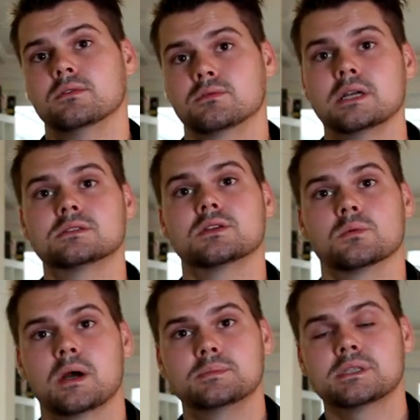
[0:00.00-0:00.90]
right to their
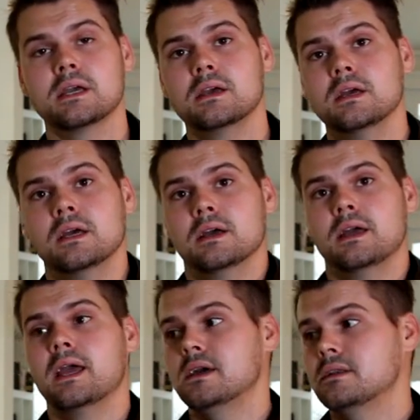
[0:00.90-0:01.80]
website
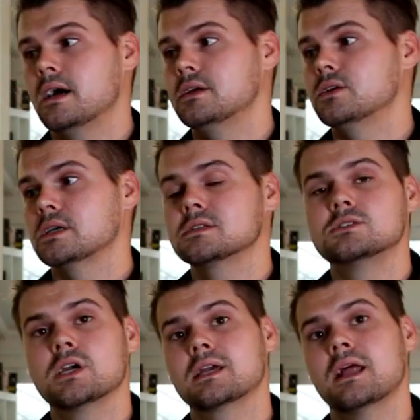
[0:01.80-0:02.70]
and uh, you guys can
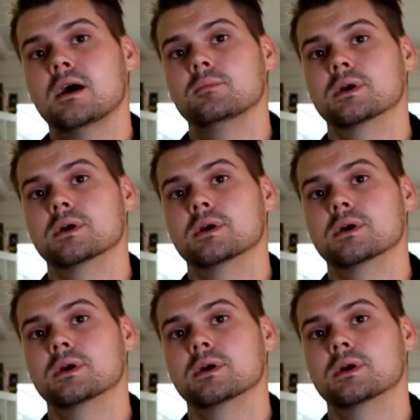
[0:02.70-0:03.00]
check it out.